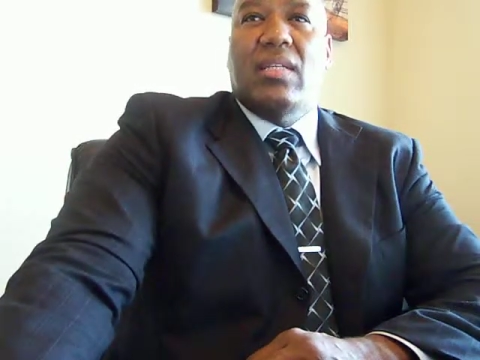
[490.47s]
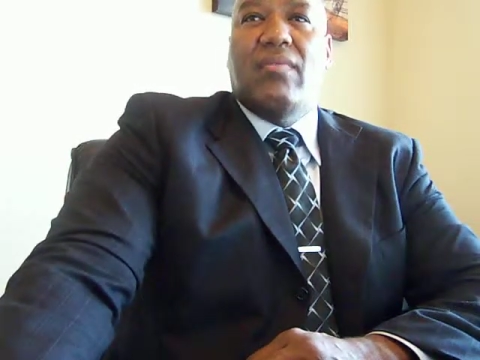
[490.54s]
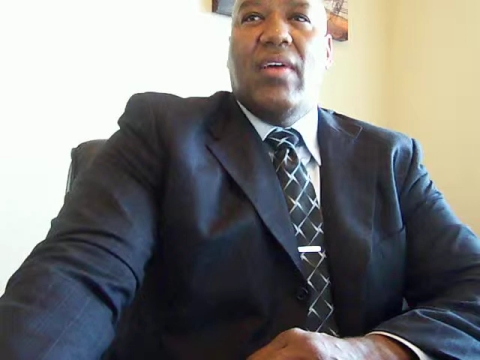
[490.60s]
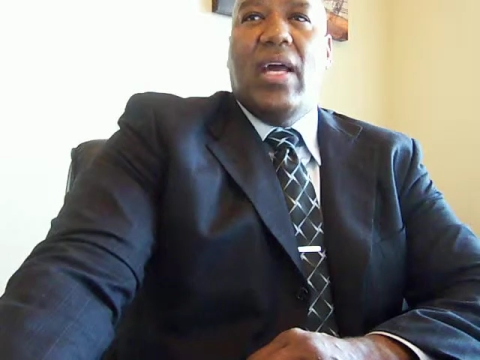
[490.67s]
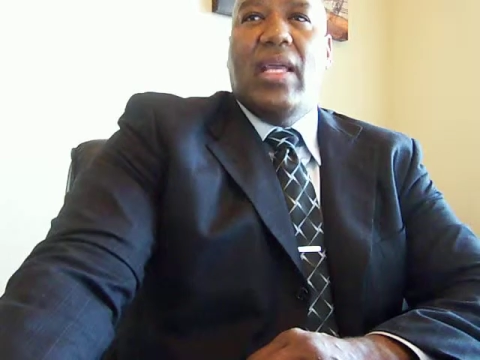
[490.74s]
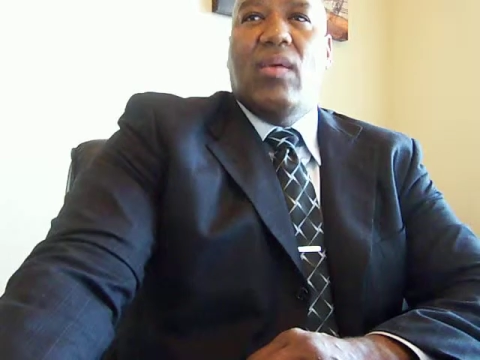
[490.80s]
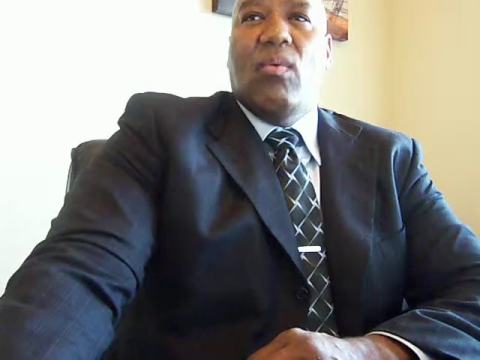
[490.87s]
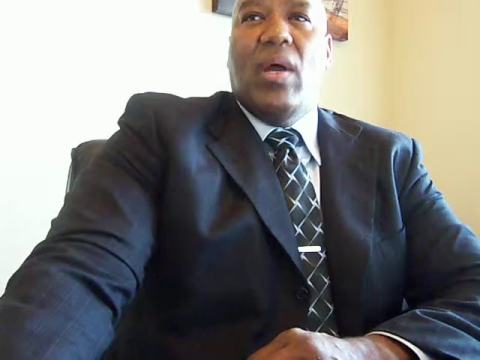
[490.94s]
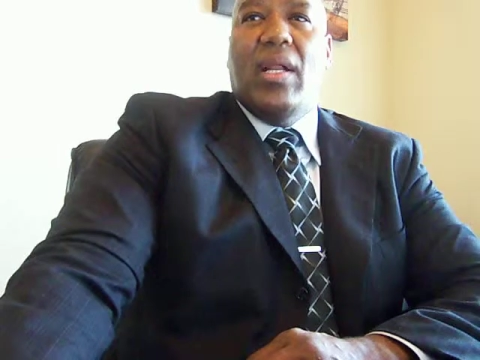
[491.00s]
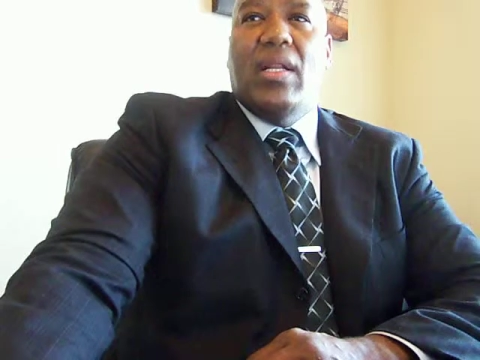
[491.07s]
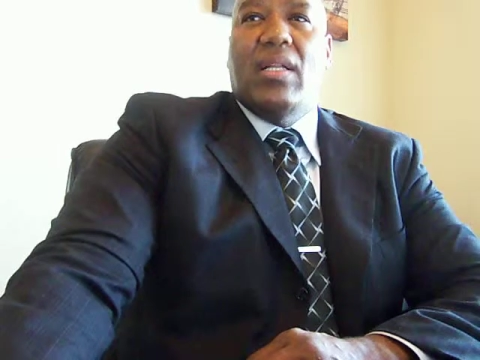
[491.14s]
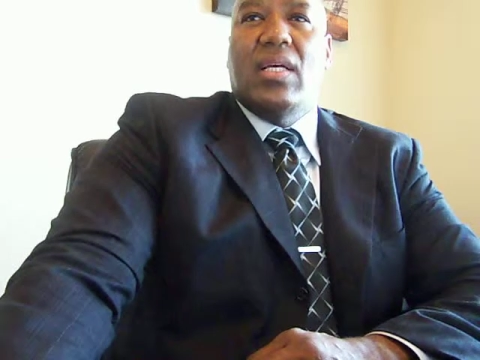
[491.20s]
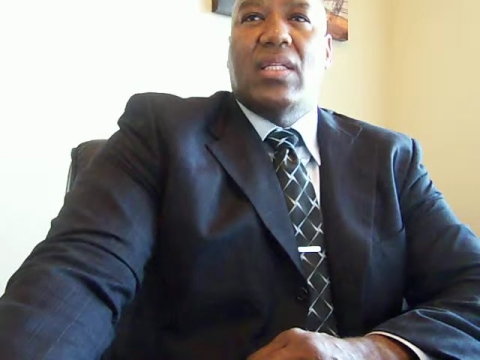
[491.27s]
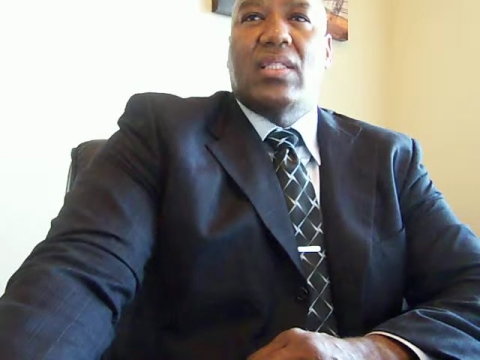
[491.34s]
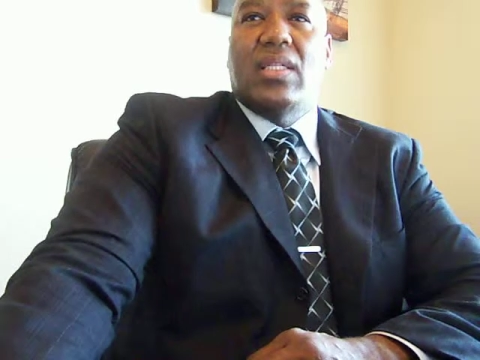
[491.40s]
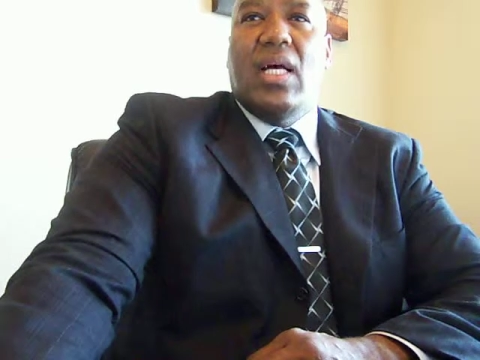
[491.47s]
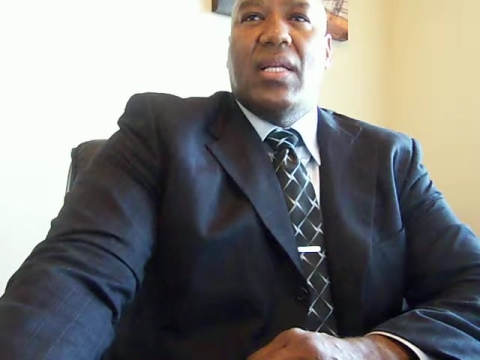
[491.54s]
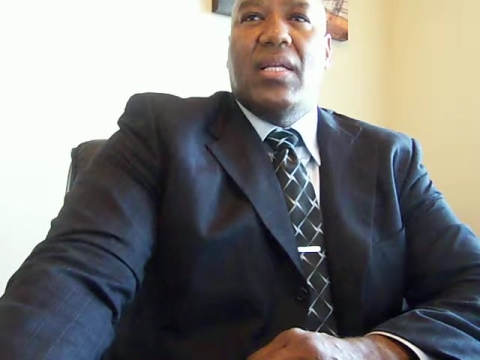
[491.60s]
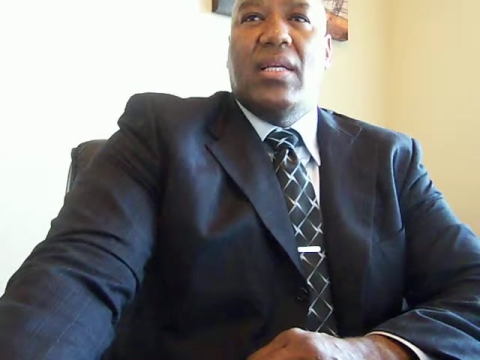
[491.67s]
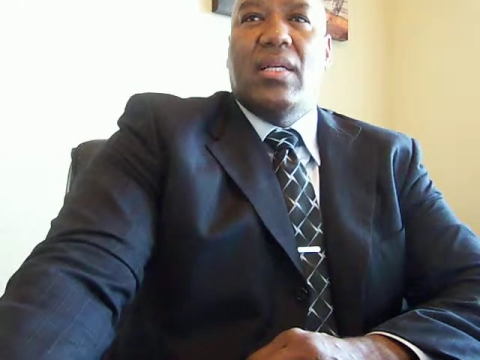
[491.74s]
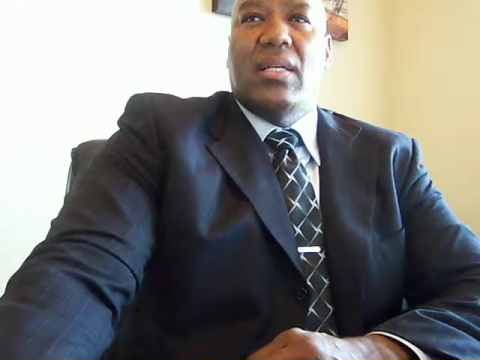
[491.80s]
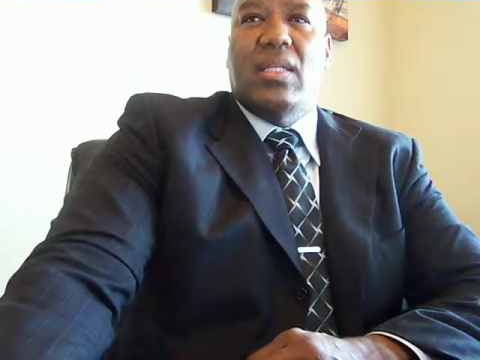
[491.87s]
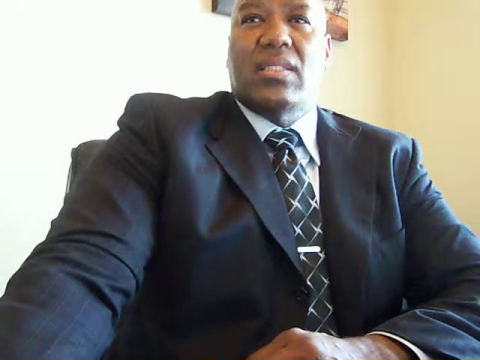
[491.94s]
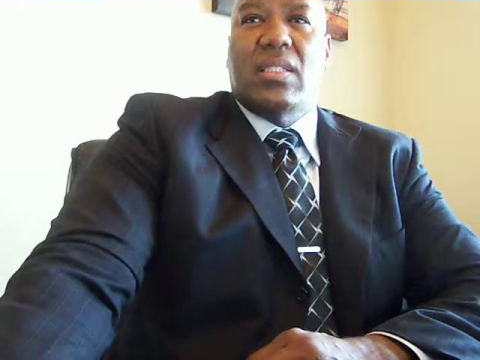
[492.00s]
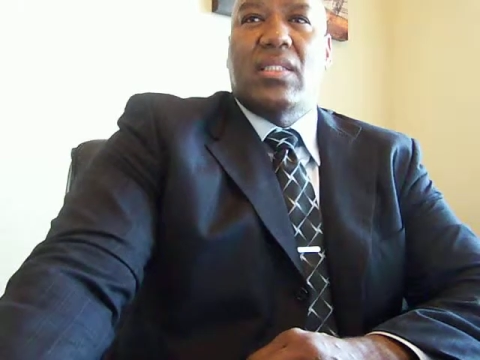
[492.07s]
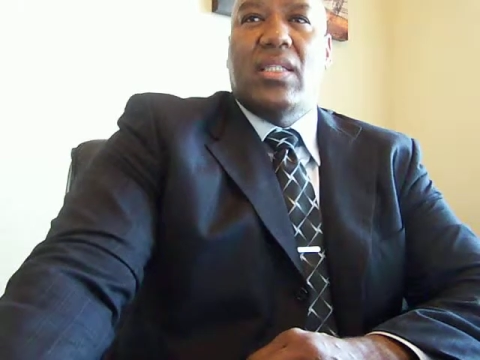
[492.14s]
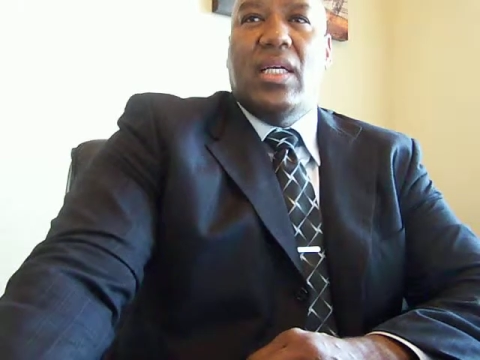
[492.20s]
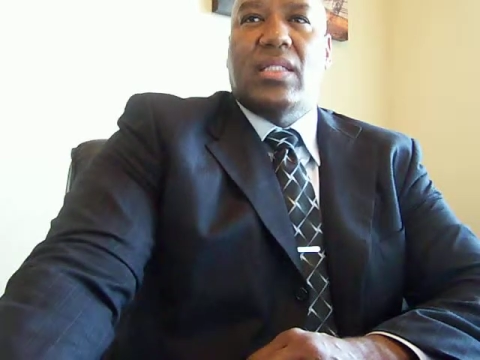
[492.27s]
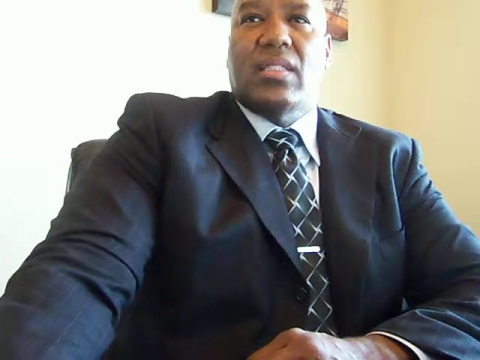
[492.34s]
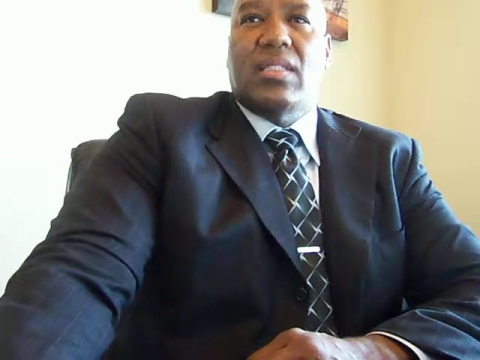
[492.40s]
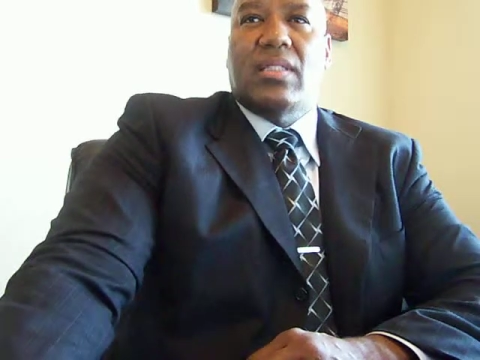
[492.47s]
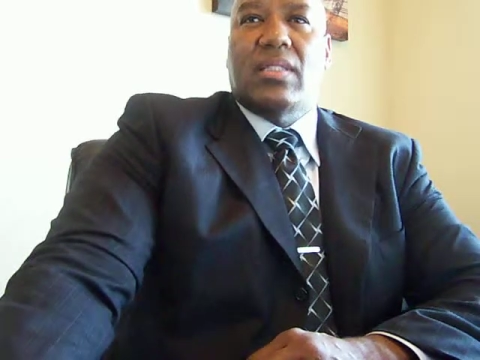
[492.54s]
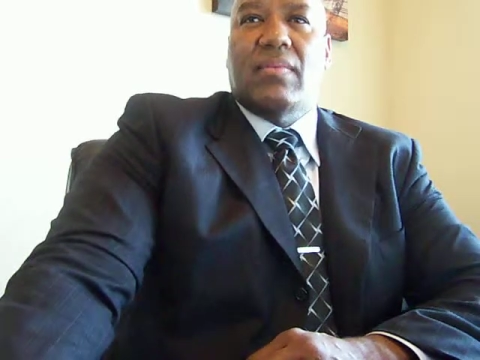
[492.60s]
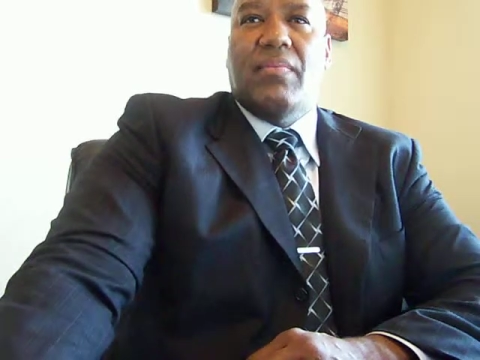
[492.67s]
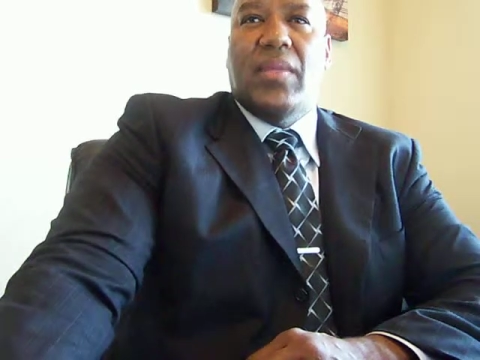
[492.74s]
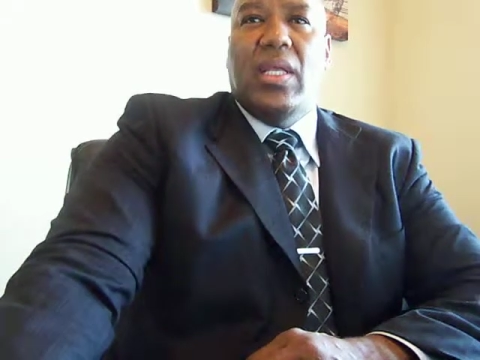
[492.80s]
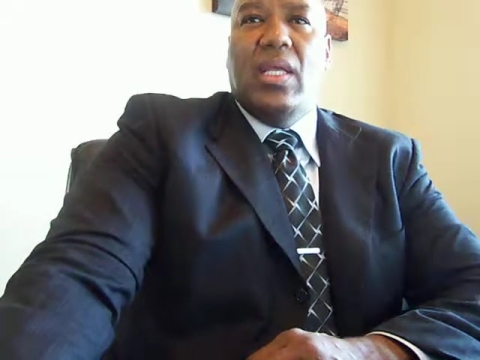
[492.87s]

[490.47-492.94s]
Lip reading: evaluate another's idea and suggestions.